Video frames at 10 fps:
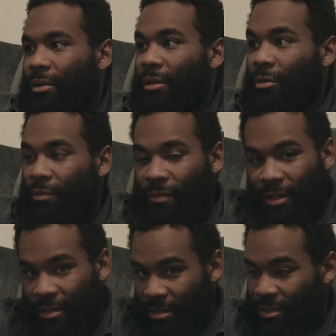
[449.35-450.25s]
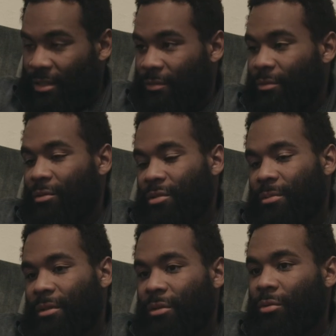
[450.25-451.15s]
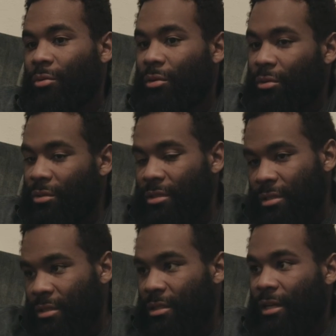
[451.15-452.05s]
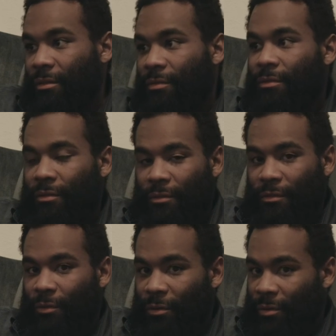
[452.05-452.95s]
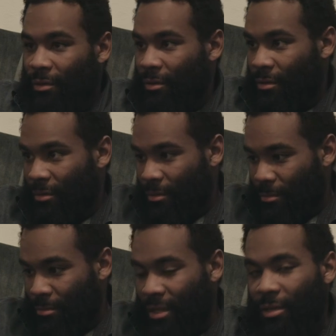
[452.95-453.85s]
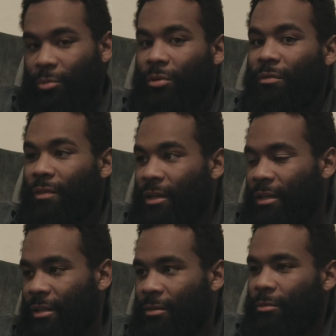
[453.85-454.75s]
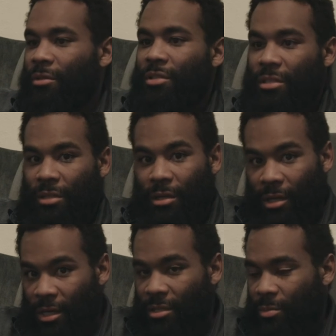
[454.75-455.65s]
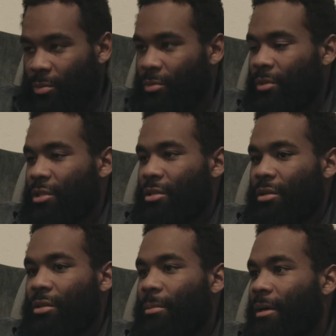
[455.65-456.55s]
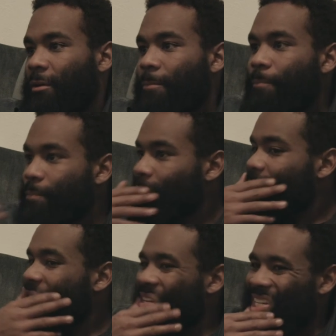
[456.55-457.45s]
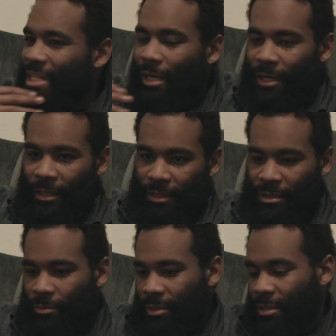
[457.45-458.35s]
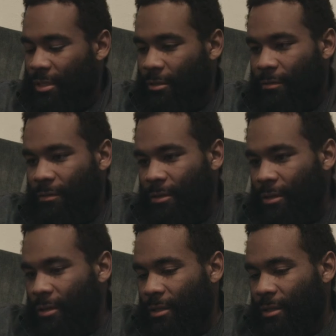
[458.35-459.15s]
Or he who finds his life will lose it. But he who loses his life for me will find it, which is the gospel, which is all about dying to oneself.